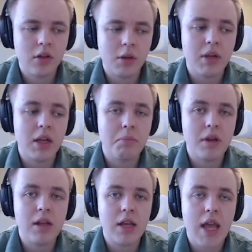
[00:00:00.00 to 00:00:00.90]
I mean, it'd be
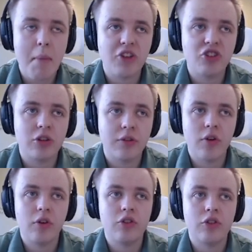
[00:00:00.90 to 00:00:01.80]
the imagined
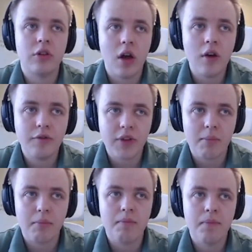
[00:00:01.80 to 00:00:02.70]
version of
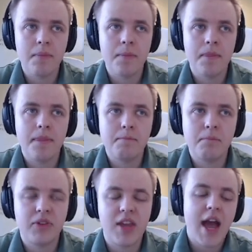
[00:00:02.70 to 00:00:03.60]
them,
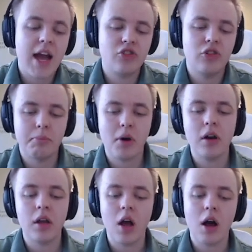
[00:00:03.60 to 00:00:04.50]
but the actual
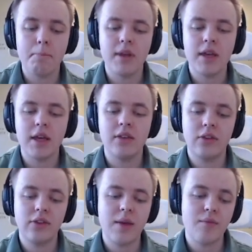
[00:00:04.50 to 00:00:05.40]
party can't be in the
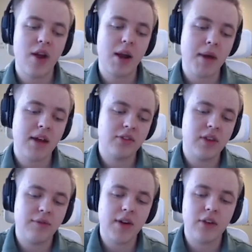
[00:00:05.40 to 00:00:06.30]
same realm as
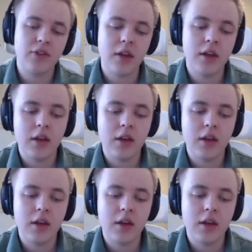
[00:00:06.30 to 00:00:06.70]
the fantasy.